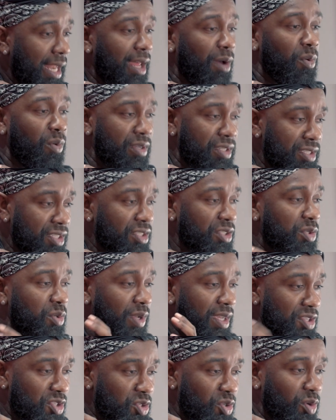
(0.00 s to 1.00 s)
And I want you to
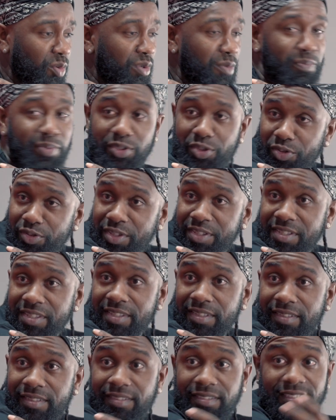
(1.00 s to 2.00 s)
do a song with Patrice.